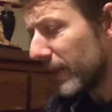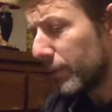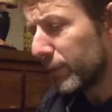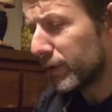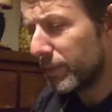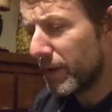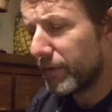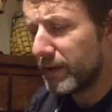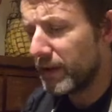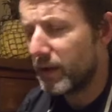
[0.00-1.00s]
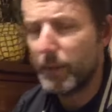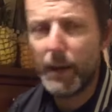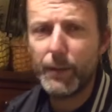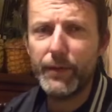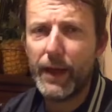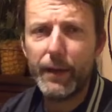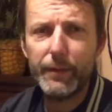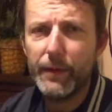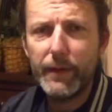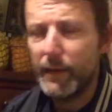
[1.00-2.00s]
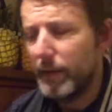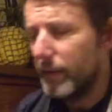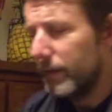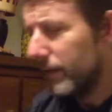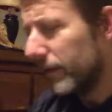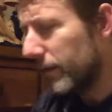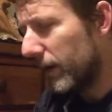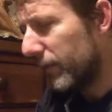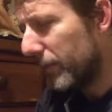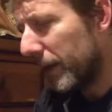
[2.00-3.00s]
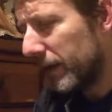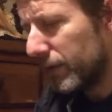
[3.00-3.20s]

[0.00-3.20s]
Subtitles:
But some of the things they come out with now, it don't even make